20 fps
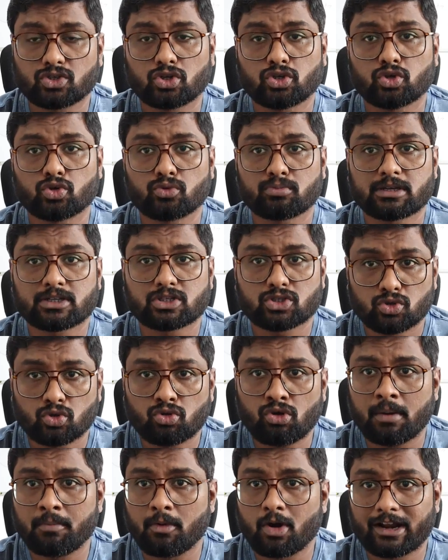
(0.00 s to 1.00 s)
so you must know
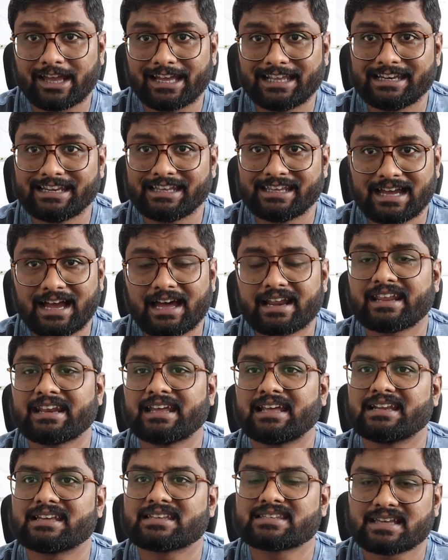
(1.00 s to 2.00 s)
about L E R and
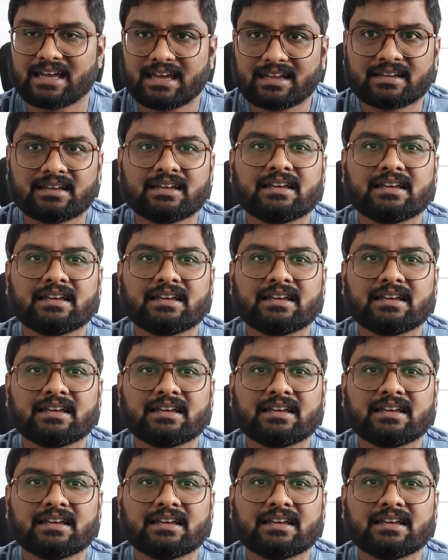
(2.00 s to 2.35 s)
L S R.